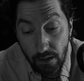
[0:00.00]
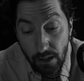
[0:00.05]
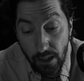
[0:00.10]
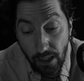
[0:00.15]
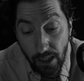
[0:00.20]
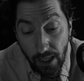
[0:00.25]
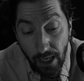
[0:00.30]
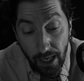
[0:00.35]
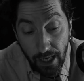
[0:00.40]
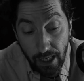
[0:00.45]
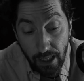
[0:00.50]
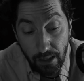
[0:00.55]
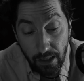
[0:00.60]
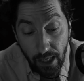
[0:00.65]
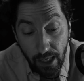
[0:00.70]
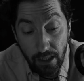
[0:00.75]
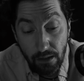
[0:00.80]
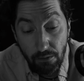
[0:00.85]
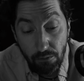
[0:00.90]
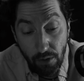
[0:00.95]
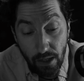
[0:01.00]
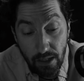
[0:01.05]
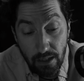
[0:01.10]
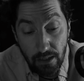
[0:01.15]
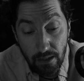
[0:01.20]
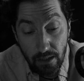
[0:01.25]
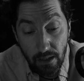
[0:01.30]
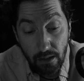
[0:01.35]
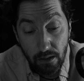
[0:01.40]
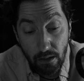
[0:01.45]
decay that
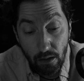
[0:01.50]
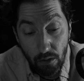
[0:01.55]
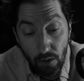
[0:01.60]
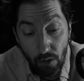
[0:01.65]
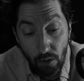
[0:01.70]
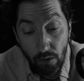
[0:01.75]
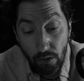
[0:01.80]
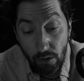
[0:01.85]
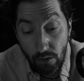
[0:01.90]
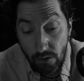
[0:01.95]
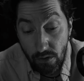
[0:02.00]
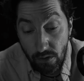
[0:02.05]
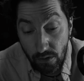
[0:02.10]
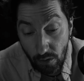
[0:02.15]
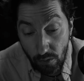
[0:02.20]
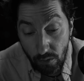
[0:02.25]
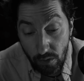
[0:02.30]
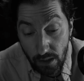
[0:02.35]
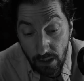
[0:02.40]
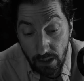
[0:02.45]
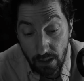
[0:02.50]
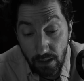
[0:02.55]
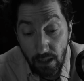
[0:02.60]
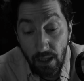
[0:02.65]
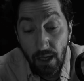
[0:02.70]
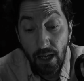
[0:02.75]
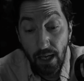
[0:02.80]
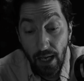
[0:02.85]
arrested the lawyer's notice